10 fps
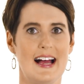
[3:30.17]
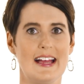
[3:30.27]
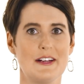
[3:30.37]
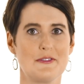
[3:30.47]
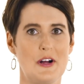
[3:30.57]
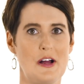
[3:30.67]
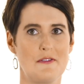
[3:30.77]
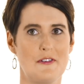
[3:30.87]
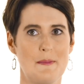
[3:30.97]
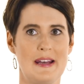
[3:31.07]
I have gone
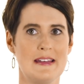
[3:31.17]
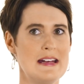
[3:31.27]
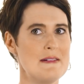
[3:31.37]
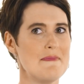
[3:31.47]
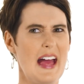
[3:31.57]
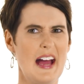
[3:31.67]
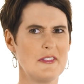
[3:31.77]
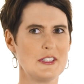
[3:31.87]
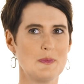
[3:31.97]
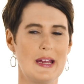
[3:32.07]
from an
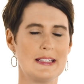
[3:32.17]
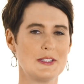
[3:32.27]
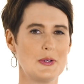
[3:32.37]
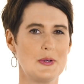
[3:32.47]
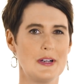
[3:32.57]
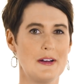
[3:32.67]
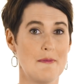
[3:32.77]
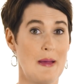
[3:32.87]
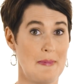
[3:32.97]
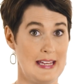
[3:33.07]
average pain score
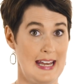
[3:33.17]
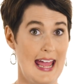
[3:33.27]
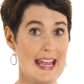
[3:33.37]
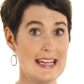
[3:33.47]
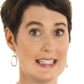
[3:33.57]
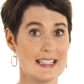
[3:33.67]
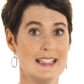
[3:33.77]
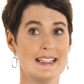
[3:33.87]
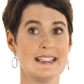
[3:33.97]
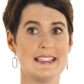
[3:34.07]
of maybe an 8
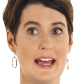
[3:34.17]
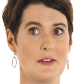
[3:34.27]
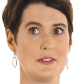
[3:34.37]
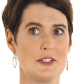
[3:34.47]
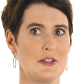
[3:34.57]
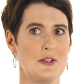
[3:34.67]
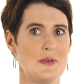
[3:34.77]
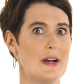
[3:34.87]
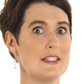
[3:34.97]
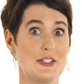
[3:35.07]
down
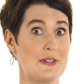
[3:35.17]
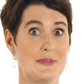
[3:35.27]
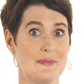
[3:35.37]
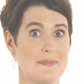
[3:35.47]
to a 2.